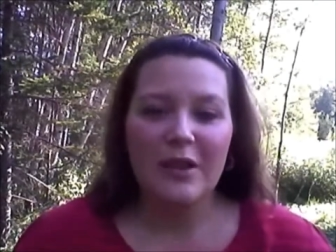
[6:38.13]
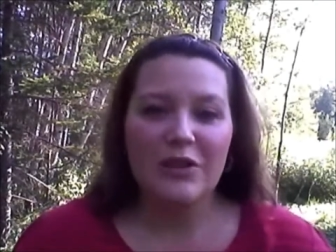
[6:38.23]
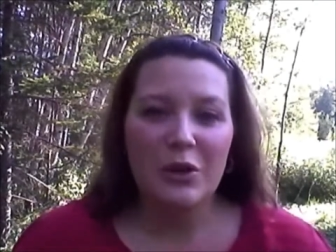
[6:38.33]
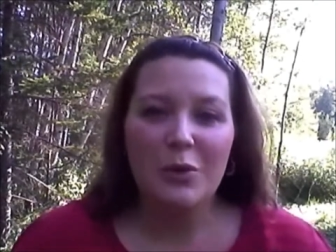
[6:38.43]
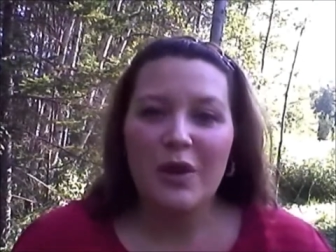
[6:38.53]

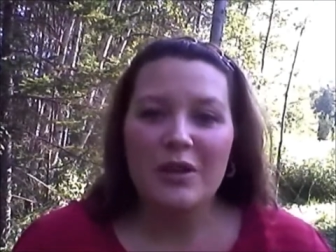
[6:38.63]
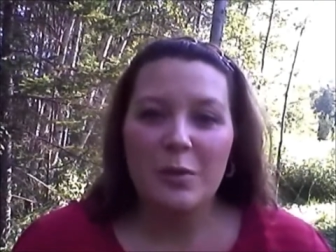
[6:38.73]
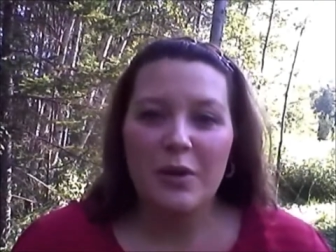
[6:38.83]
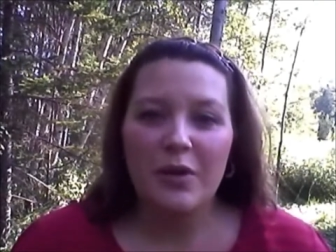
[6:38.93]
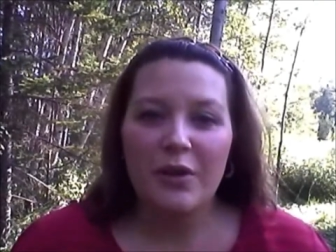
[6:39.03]
do things
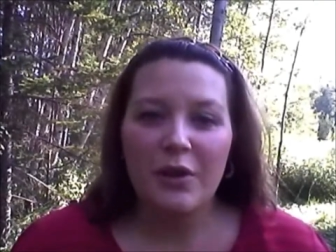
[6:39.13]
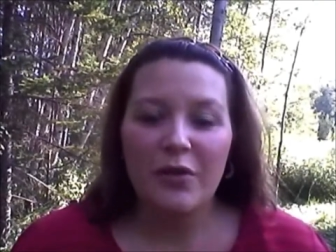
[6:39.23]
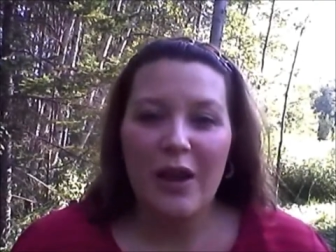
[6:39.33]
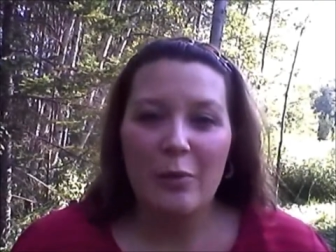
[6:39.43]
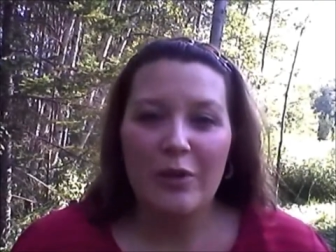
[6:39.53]
with your
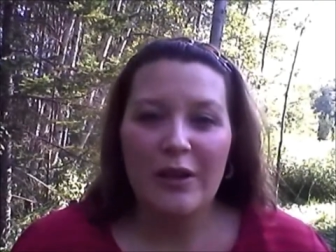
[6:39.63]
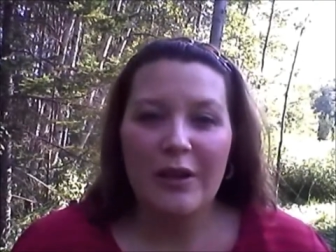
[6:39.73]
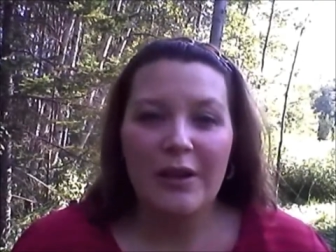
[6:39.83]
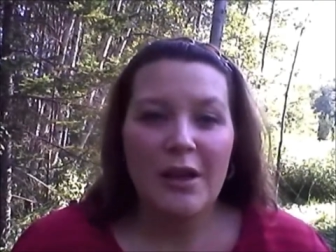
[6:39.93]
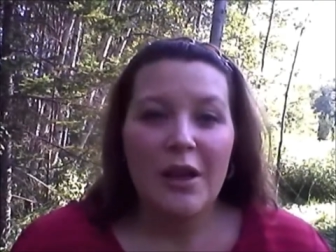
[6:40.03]

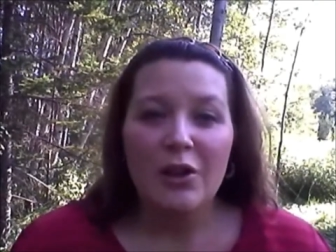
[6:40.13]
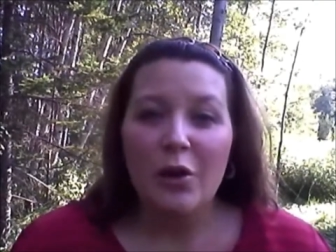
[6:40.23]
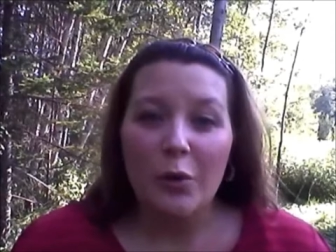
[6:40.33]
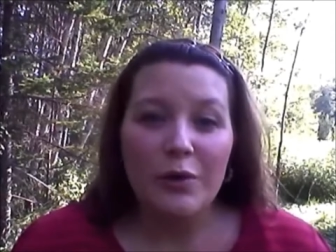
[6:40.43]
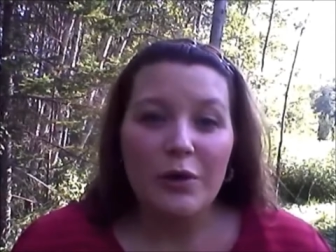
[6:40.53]
family,
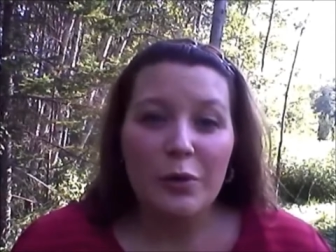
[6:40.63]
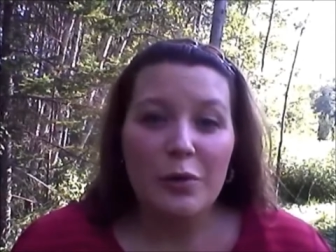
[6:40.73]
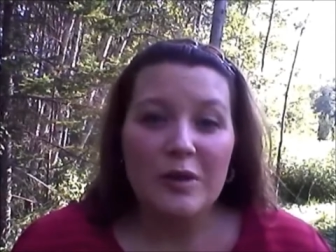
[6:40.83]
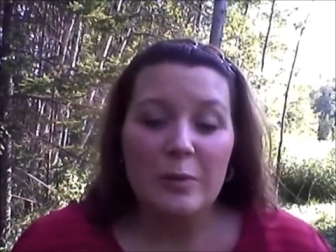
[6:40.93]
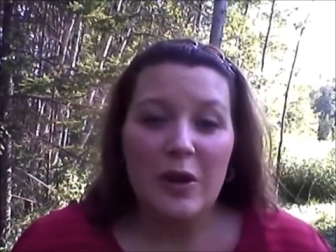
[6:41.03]
go do
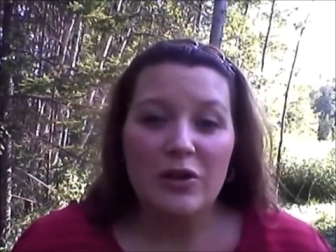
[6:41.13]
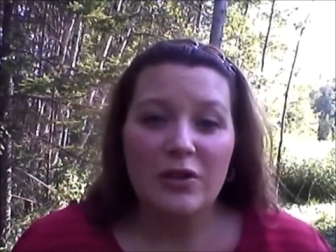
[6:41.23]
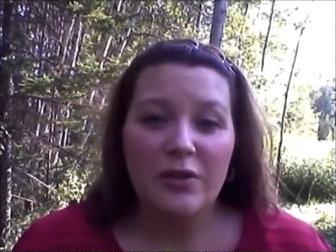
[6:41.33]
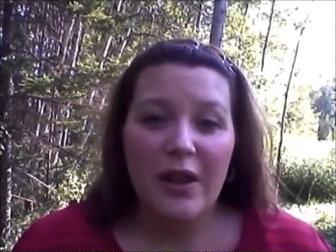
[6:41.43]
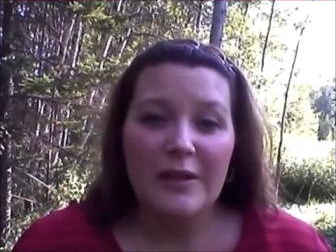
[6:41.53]
special
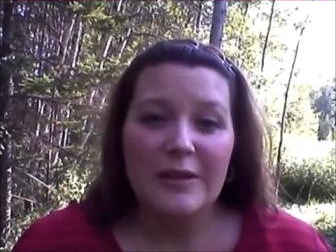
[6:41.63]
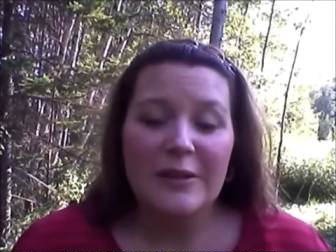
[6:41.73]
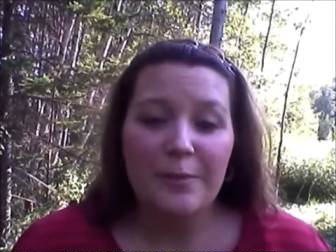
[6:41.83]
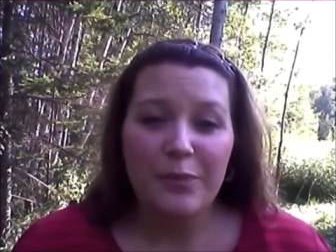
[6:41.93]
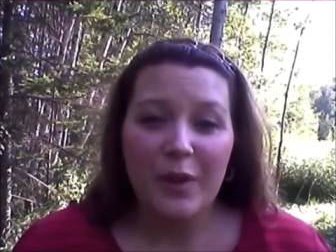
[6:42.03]
events.
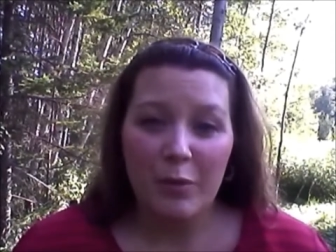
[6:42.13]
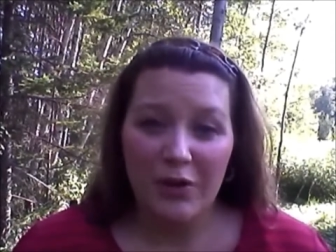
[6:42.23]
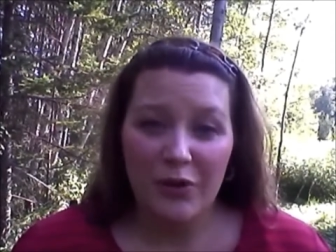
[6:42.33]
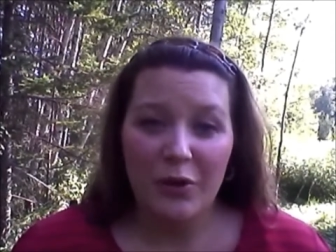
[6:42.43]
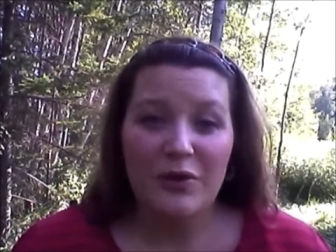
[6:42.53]
But
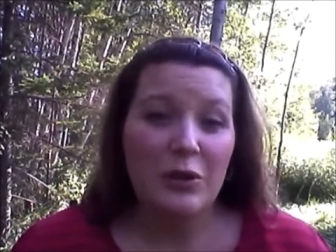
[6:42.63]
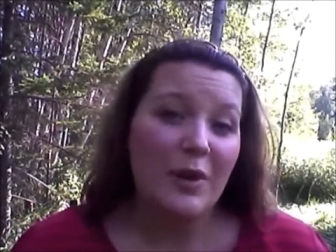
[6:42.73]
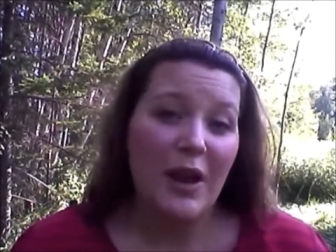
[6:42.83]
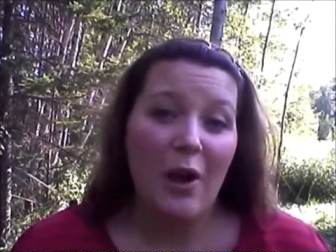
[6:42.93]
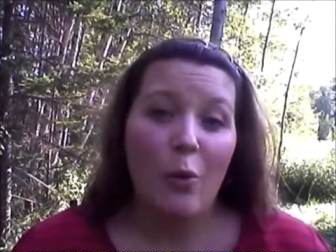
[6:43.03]
if you don't do it
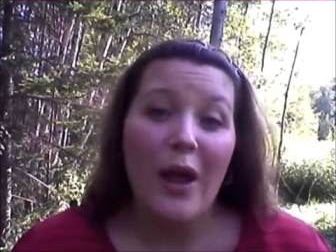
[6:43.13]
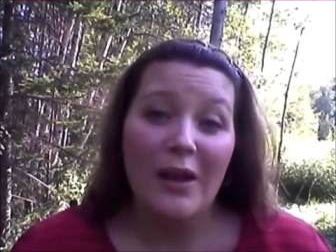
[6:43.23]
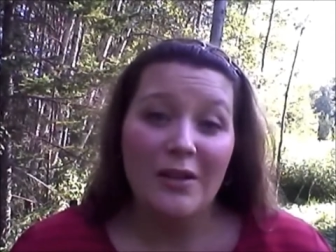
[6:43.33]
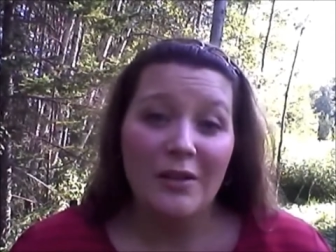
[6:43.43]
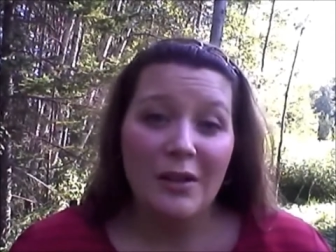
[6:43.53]
now,
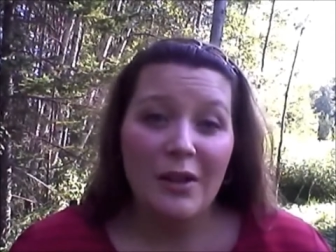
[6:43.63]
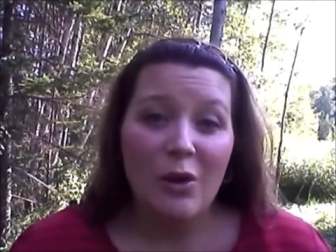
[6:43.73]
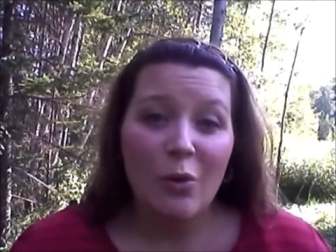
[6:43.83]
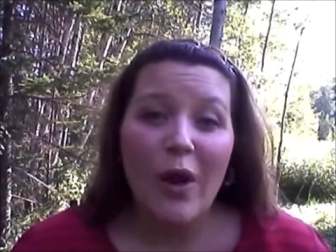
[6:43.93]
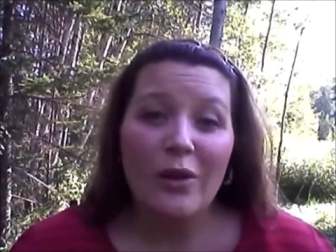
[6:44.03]
when?
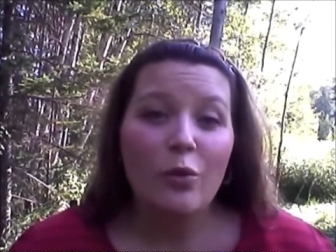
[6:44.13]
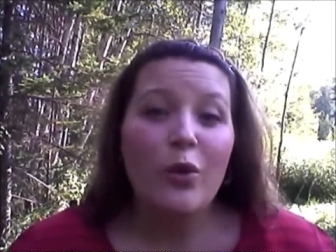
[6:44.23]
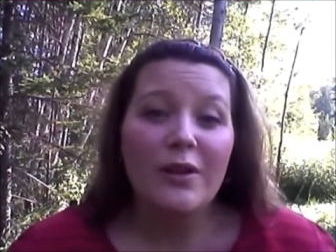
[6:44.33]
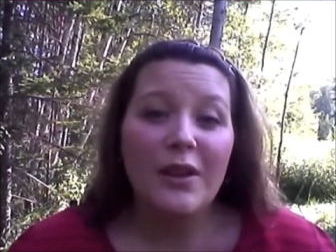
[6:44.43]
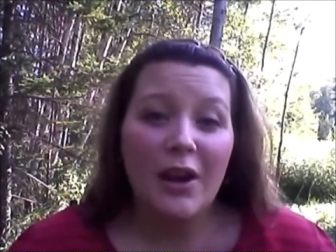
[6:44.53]
When
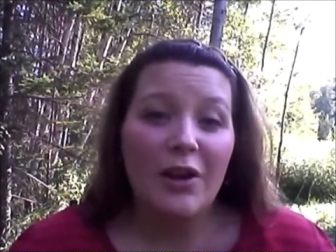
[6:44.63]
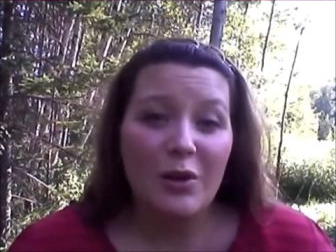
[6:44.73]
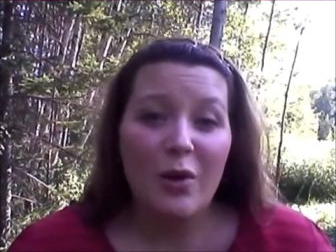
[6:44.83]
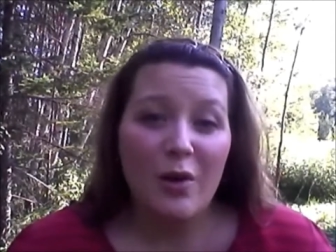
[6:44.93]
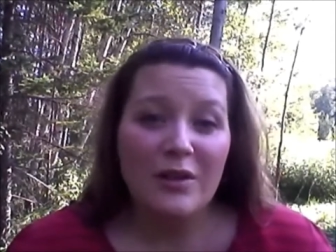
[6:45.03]
really are you
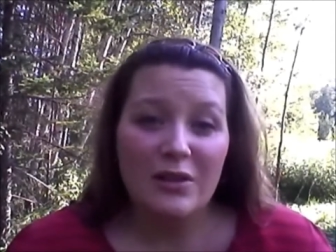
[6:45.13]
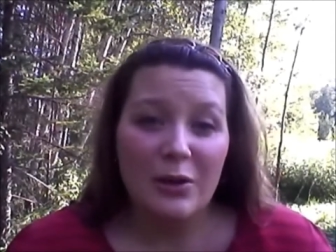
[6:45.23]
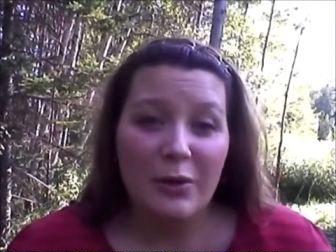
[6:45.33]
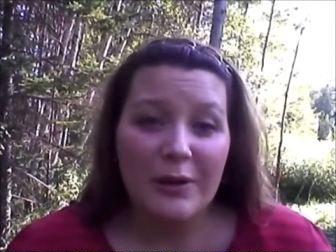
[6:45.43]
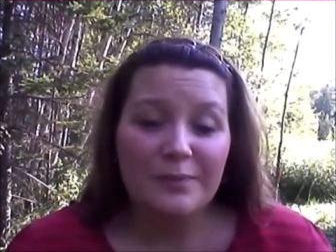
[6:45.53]
going to
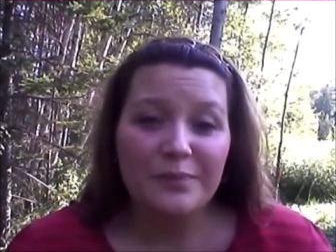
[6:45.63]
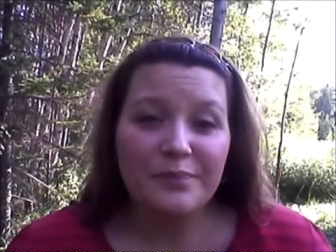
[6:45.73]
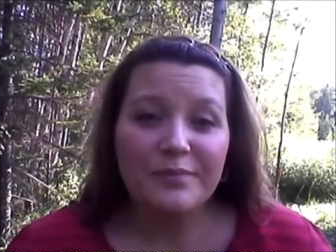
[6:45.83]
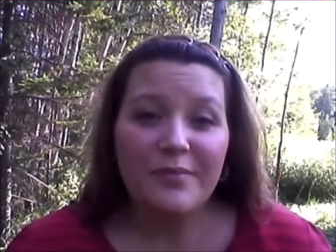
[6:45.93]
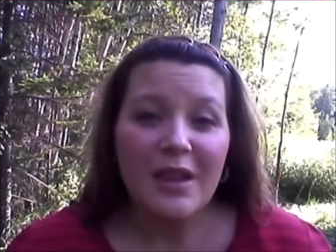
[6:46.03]
do it?
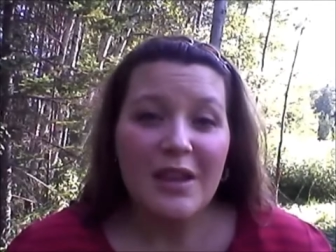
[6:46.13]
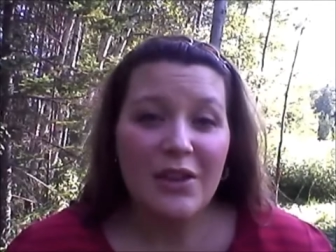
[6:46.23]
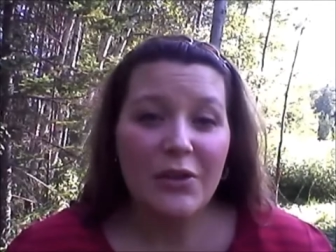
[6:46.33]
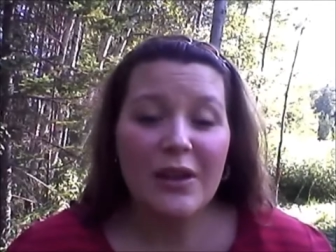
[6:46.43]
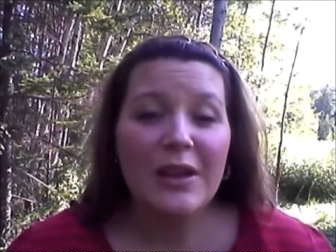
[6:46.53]
And
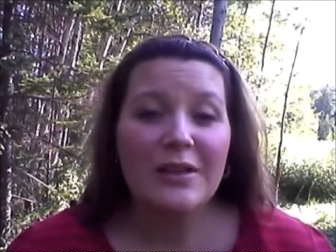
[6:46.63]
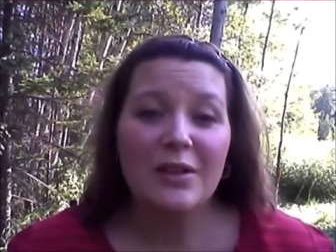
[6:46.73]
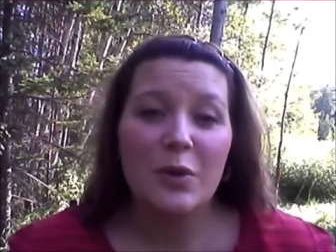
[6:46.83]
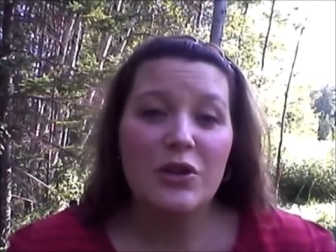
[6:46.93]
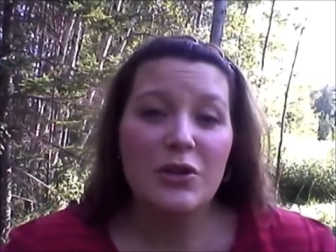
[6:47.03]
the thing
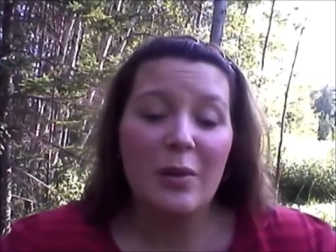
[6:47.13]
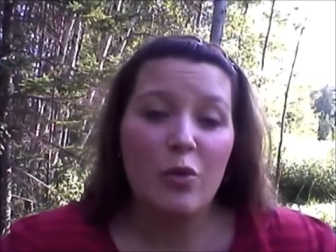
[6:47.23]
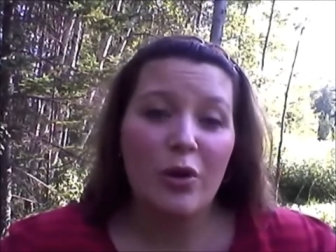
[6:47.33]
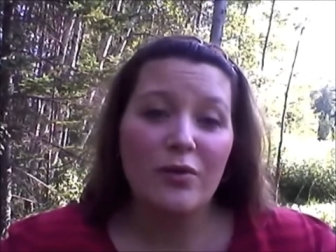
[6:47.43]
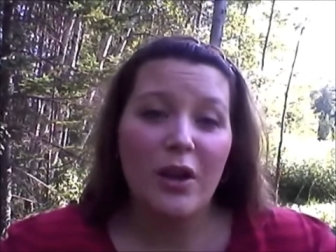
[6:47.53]
is once you get
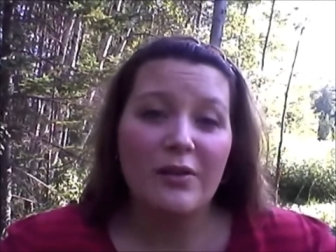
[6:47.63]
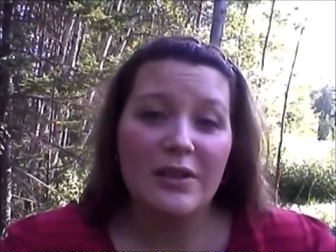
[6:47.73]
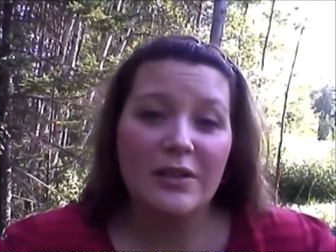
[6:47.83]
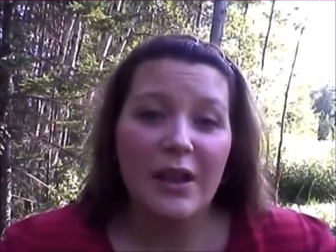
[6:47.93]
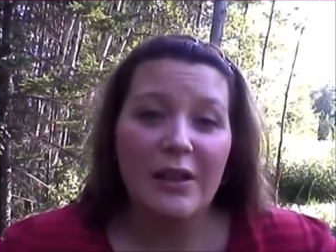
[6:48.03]
more involved
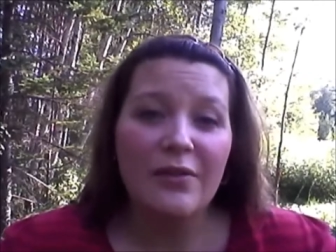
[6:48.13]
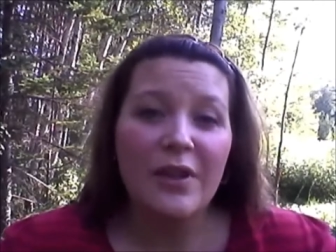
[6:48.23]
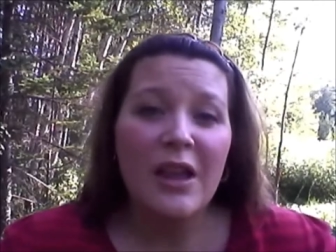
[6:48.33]
in life